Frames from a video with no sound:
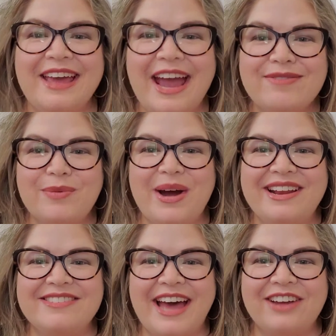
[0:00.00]
Hey
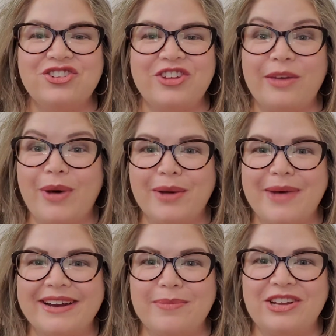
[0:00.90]
everyone, it's Ashley. Welcome
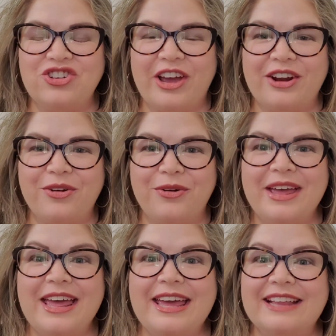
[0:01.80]
back to my channel.
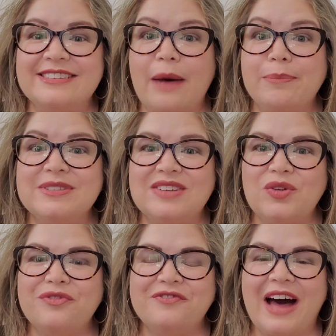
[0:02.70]
It's
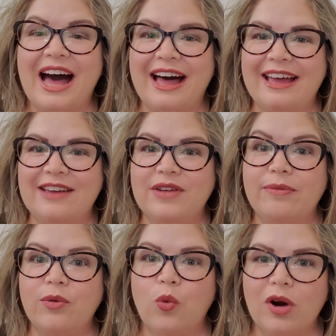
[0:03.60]
episode 5
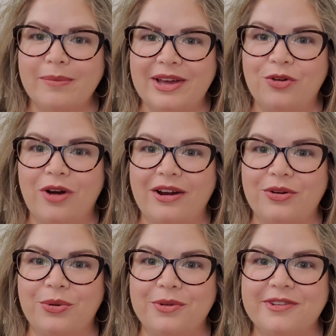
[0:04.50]
of the Warming
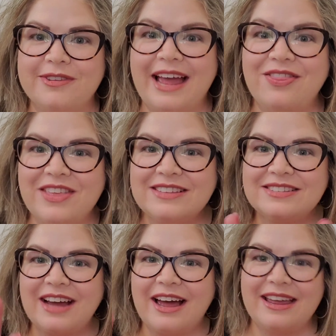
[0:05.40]
Chronicles, and
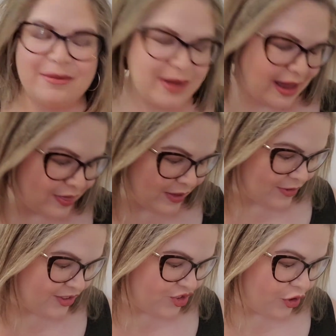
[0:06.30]
this time
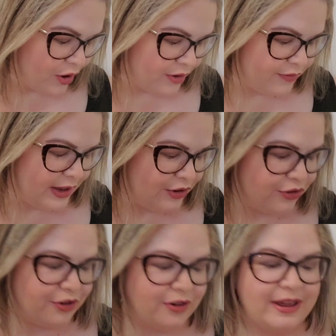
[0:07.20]
the star
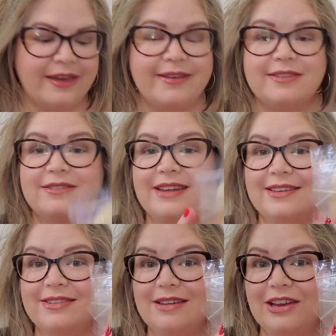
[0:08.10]
vendor is
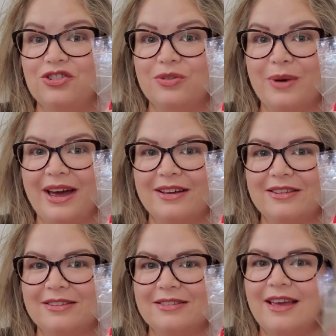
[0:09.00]
Destination
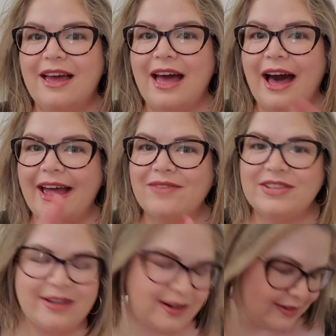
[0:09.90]
Wax. I
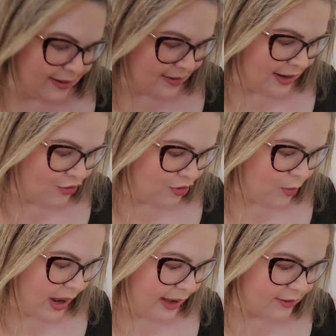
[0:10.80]
haven't done a Destination
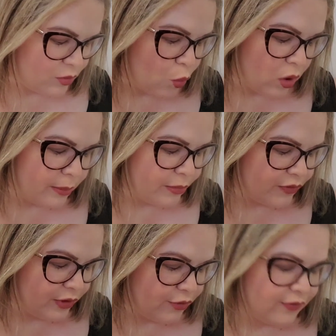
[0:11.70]
Wax warm
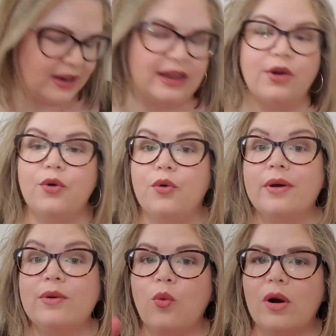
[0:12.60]
review
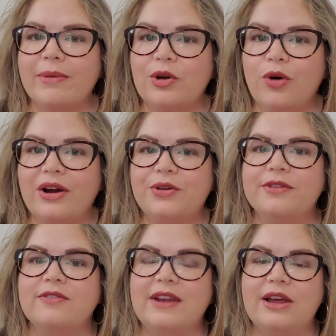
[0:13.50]
video, Warming
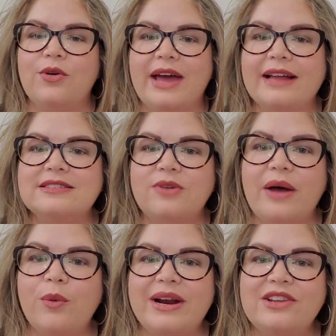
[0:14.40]
Chronicles video yet, so
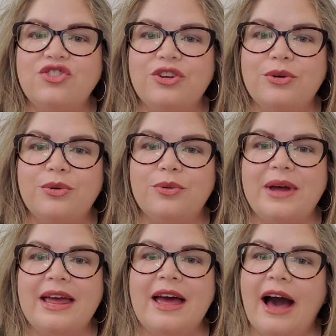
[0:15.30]
I wanted to,
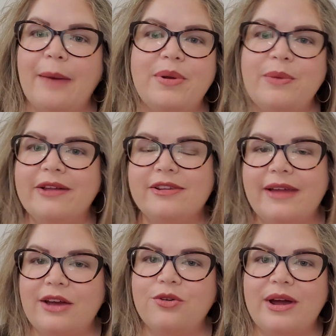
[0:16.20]
I've been melting
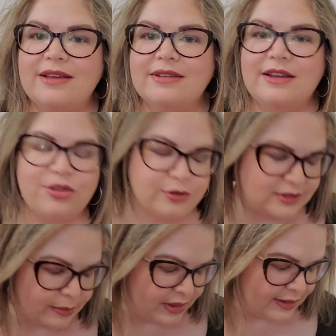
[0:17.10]
like crazy through
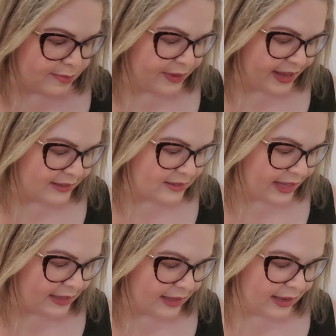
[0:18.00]
some of these blends
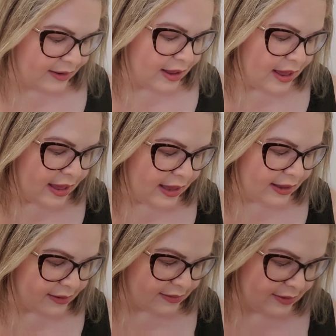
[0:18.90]
lately,
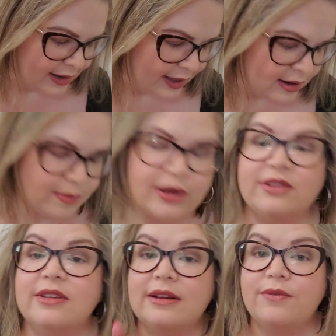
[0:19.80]
and I hadn't
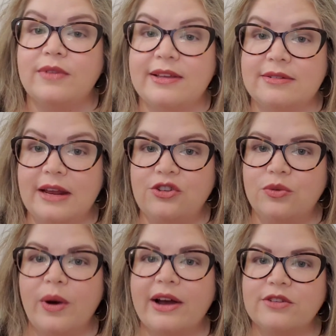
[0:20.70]
melted
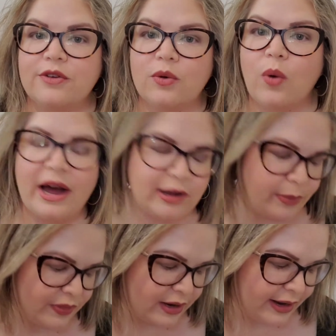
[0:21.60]
Destination Wax for a while,
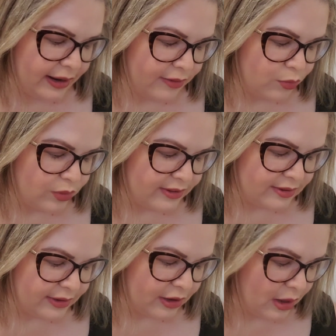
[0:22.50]
but then I
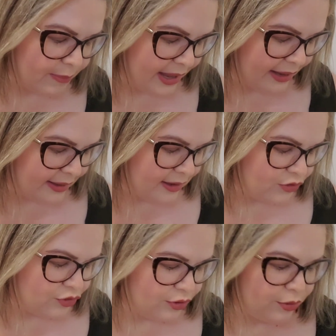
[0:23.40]
recently got back
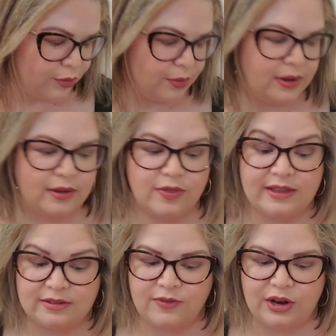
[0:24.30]
into
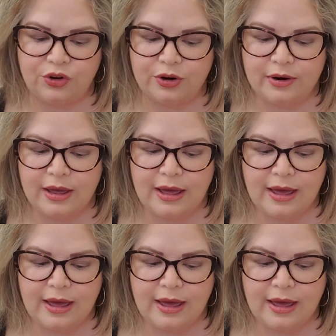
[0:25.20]
this vendor